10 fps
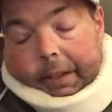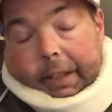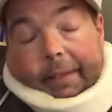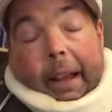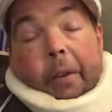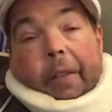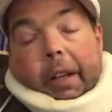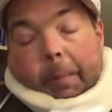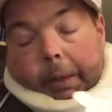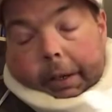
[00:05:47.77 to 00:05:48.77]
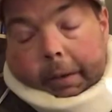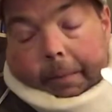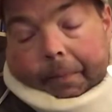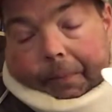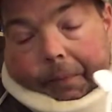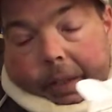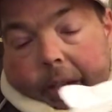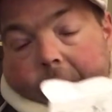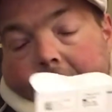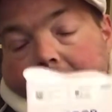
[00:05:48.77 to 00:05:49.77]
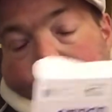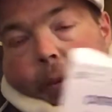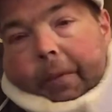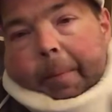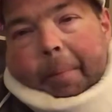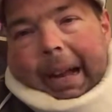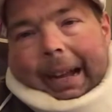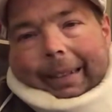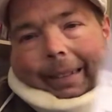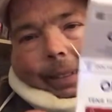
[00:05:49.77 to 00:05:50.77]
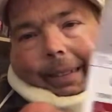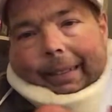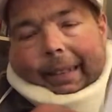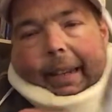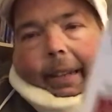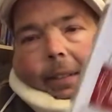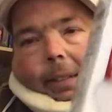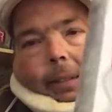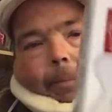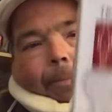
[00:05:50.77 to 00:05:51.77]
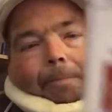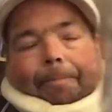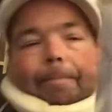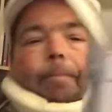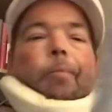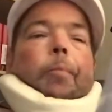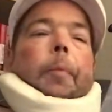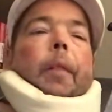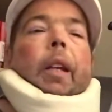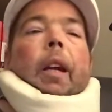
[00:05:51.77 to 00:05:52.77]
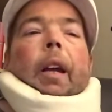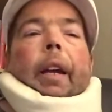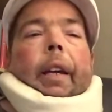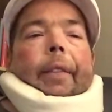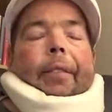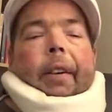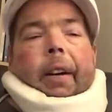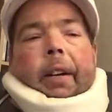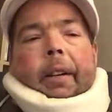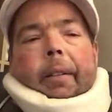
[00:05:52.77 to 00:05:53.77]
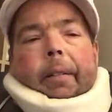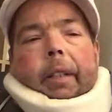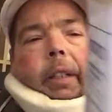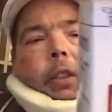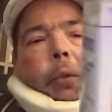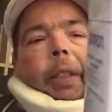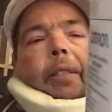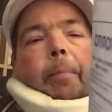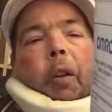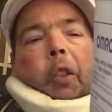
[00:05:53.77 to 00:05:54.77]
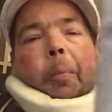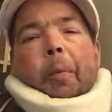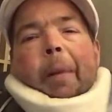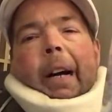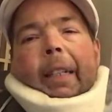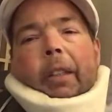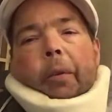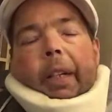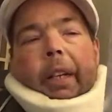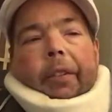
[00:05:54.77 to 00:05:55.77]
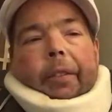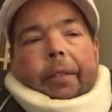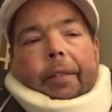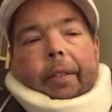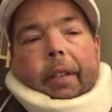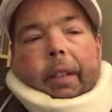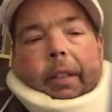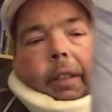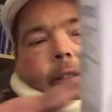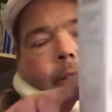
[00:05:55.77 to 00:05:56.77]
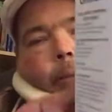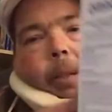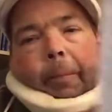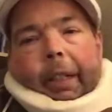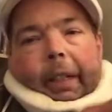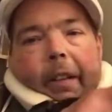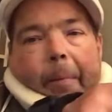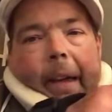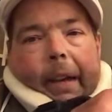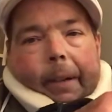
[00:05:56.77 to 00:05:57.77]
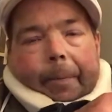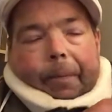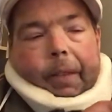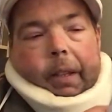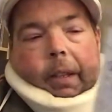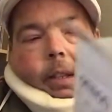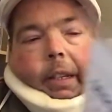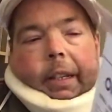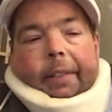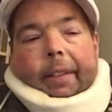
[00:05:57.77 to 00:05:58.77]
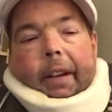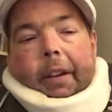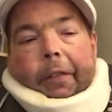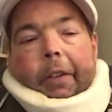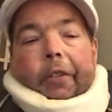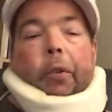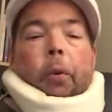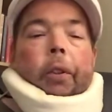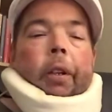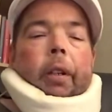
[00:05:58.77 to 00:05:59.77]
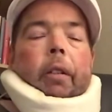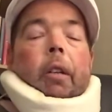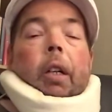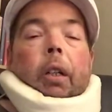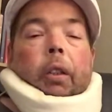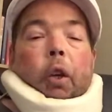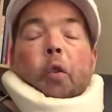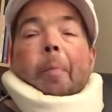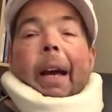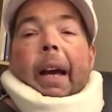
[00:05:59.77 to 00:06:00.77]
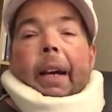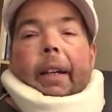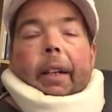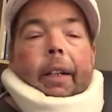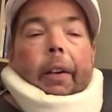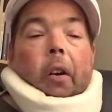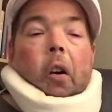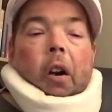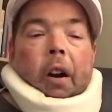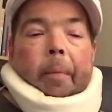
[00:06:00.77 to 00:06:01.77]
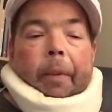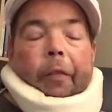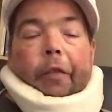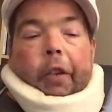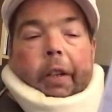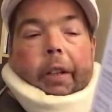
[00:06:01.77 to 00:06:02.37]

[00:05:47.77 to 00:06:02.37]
now available at home. So the box says it's treats multiple body locations. This is what I'm reading on the back. It's for your shoulder, lower back, your arm, your foot,